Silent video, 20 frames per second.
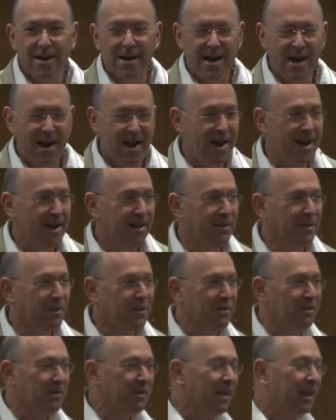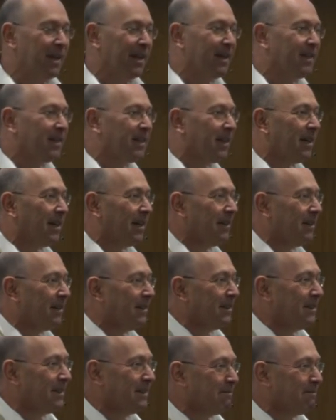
And sooner or later, I learned